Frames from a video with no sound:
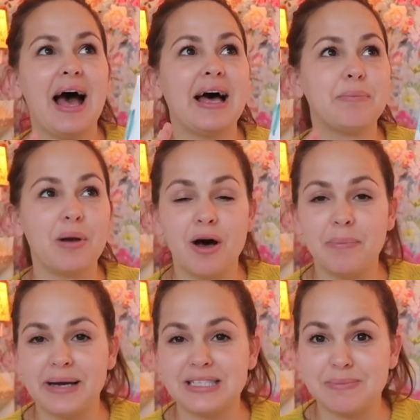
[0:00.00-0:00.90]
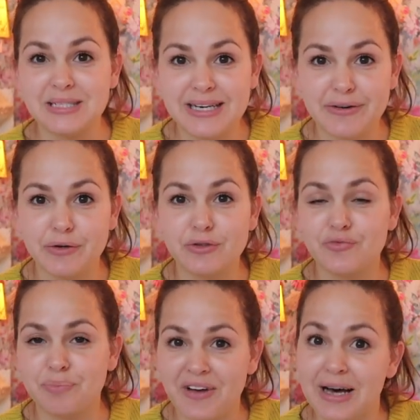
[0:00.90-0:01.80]
and plant-based
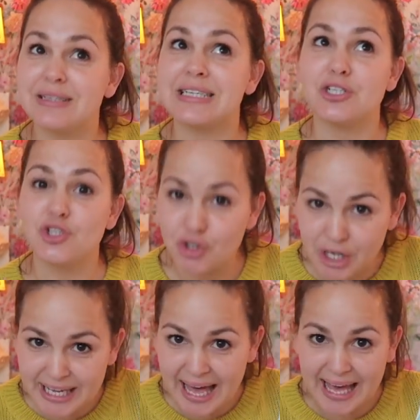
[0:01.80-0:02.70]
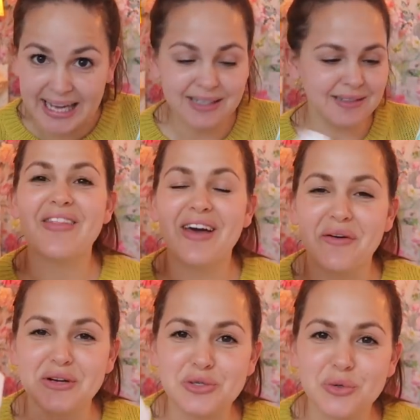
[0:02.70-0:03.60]
materials found in sugarcane. They
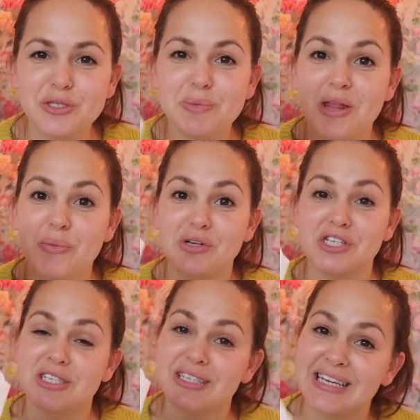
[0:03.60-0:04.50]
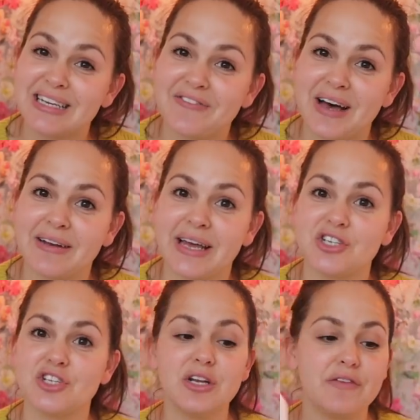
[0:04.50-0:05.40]
are endorsed by the British Skin
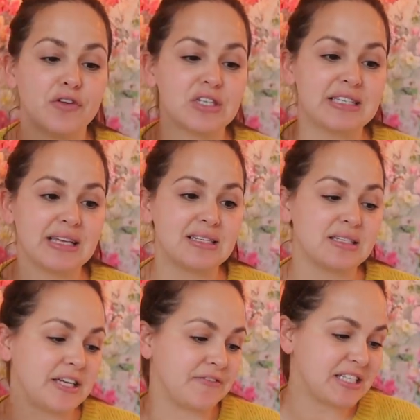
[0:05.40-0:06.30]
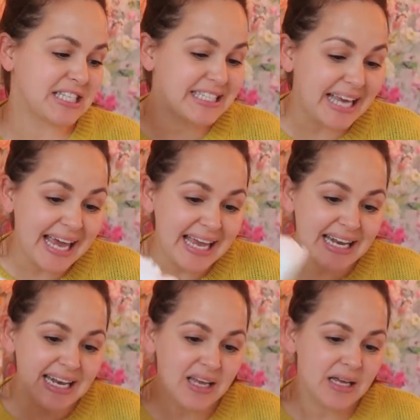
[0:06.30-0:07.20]
Foundation for sensitive
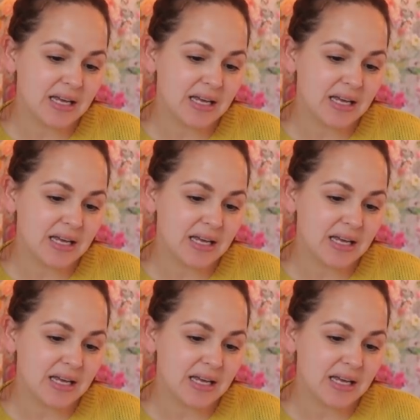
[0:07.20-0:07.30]
skin.